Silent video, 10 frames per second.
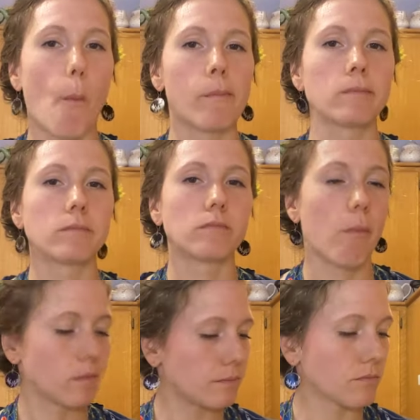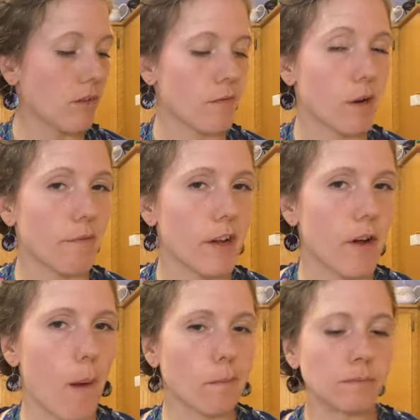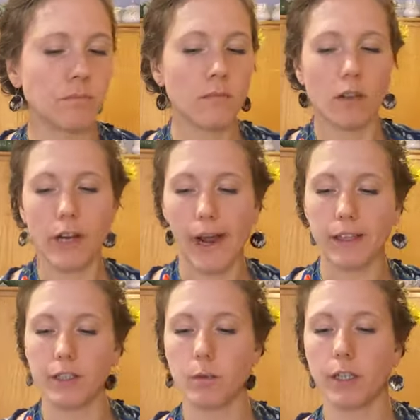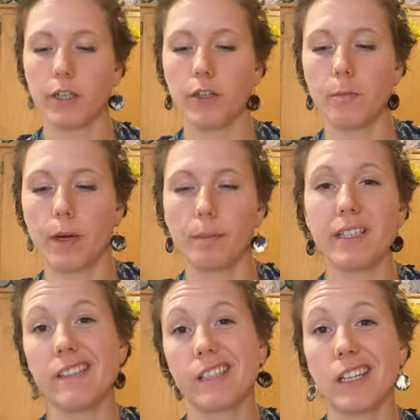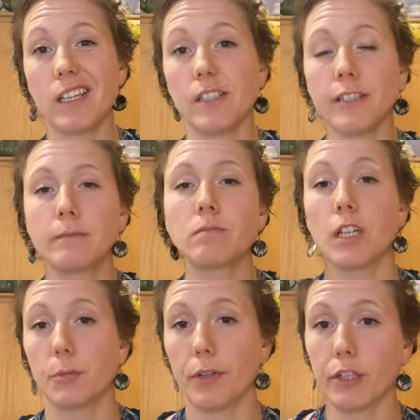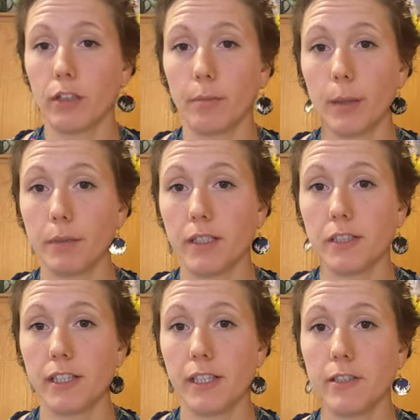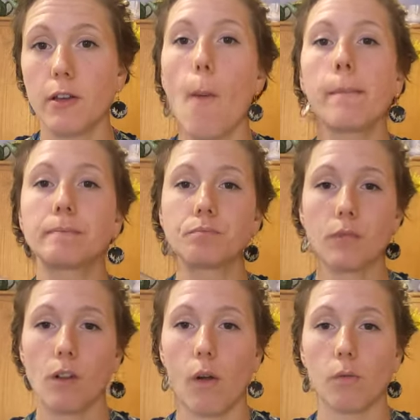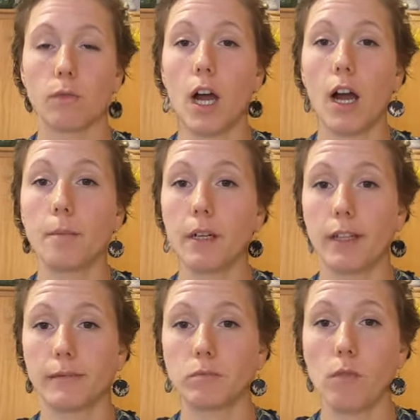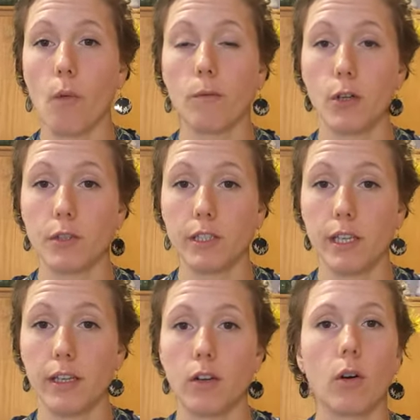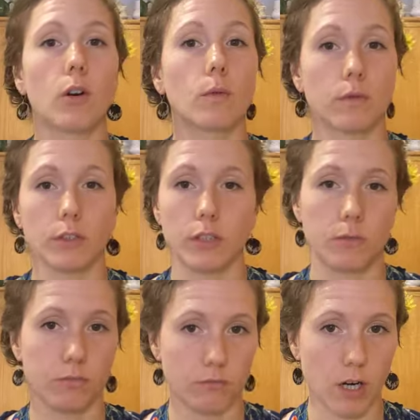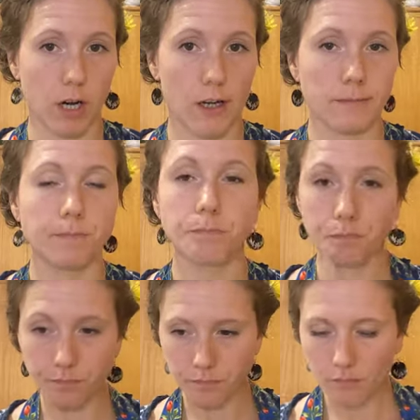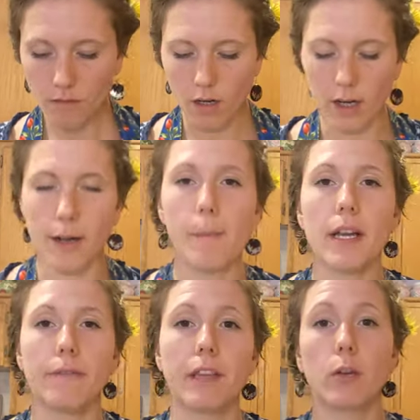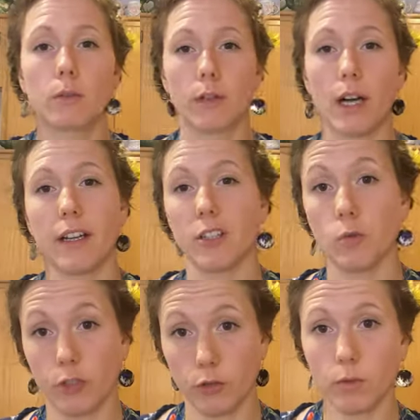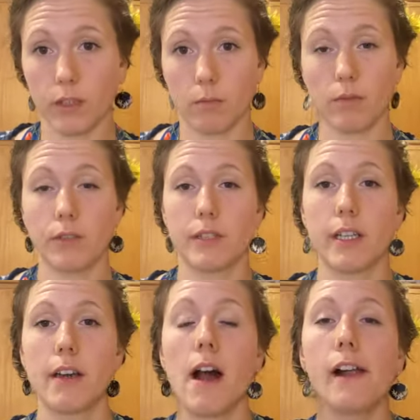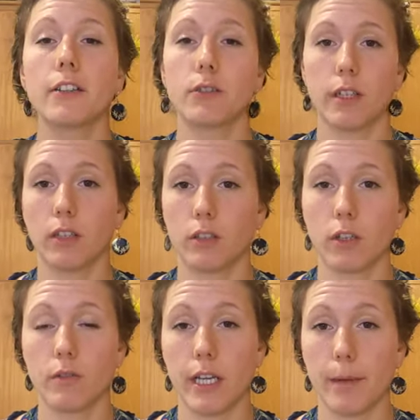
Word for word: Mmm, my favorite. Okay, and then we're gonna do pumpkin seeds, a sprinkle of pumpkin seeds, raw but roasted or just raw. Um, if they're raw and you do want them roasted, do it at a low